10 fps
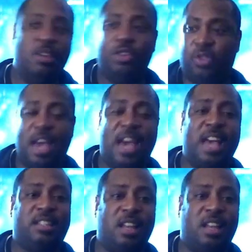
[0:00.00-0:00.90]

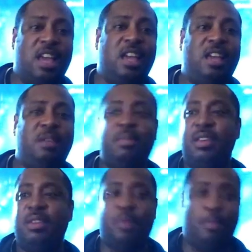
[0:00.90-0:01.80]
Trash, lame,
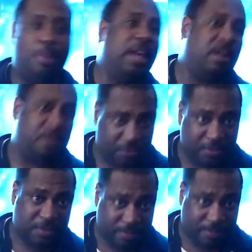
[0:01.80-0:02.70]
repetitive.
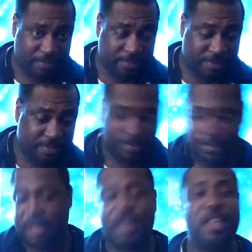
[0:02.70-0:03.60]

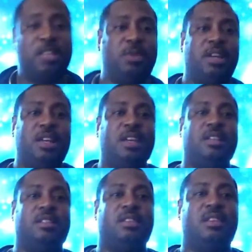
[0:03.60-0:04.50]
It is what it is.
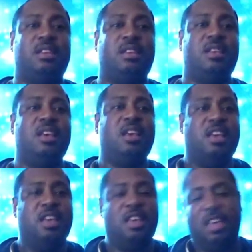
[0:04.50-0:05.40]

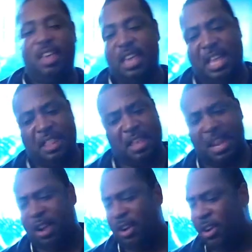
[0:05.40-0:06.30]
And then
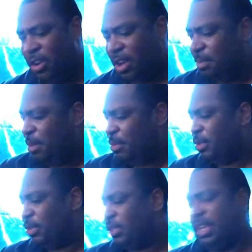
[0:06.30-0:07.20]
I heard all
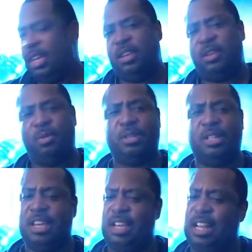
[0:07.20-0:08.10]
people say
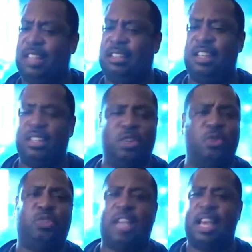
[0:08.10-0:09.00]
OBJ, like I said, there's
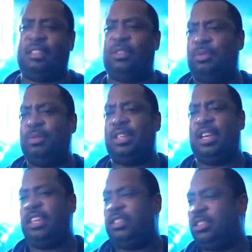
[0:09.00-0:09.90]
no shots at OBJ.
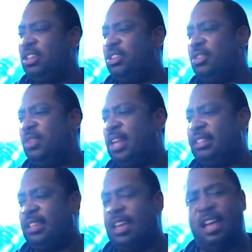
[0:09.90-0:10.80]
He's a good dude. Like
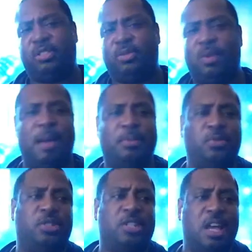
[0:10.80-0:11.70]
I said, I subscribe to
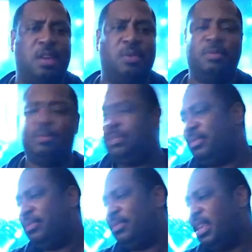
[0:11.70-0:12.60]
his channel.
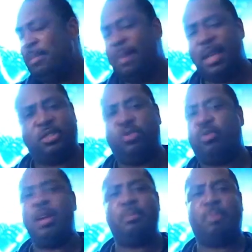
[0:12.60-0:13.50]
He makes
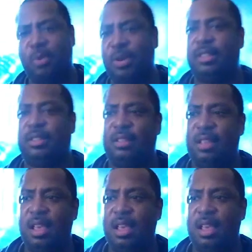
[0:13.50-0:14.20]
great points.